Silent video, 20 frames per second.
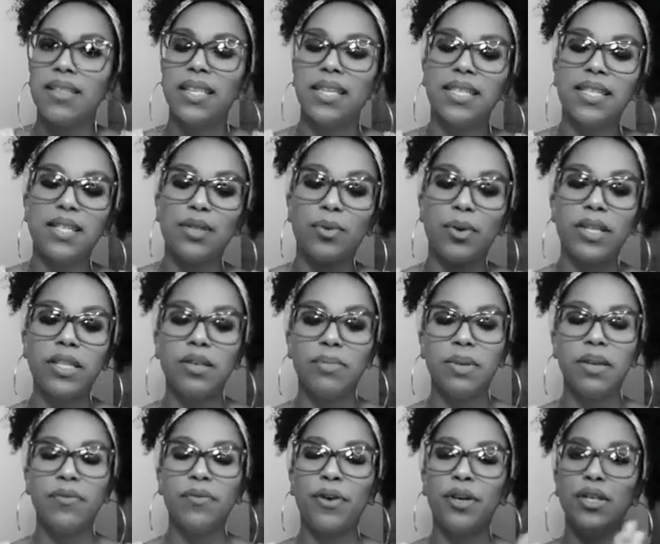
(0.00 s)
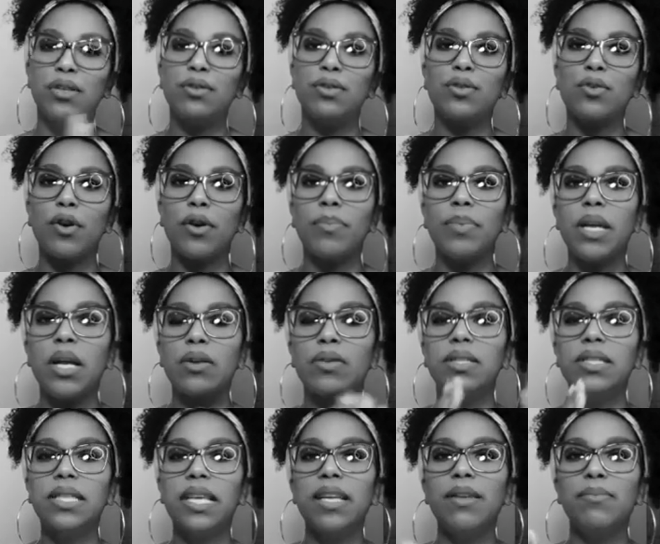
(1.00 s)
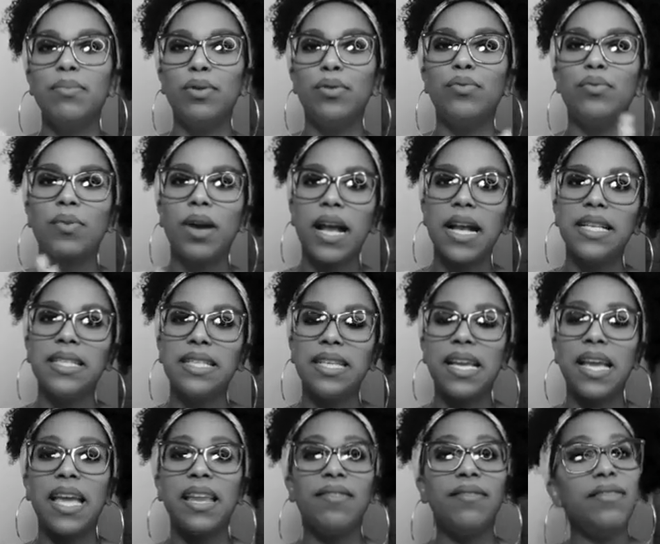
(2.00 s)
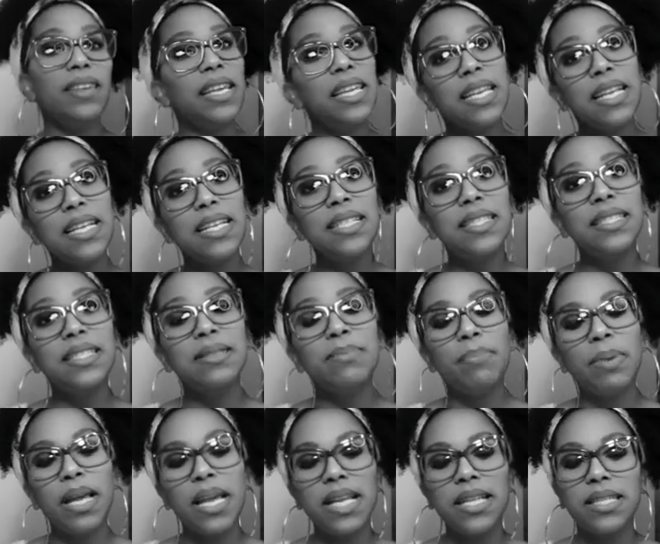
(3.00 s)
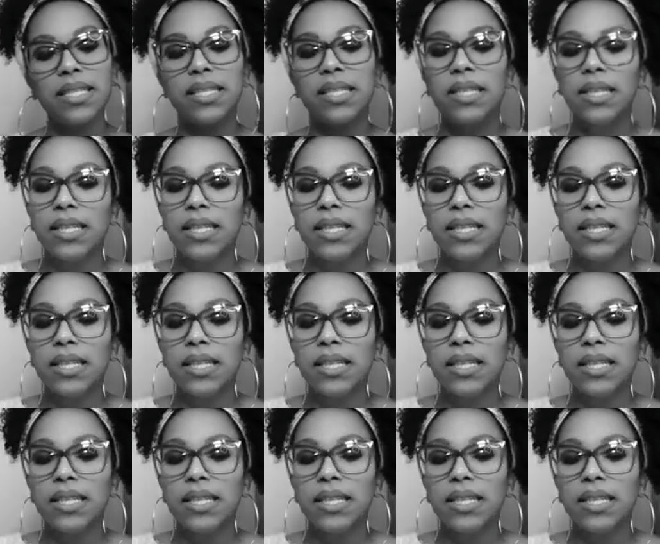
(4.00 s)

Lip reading: This is going to be for you, Scorpio, Sun, Moon, Rising, and Venus, but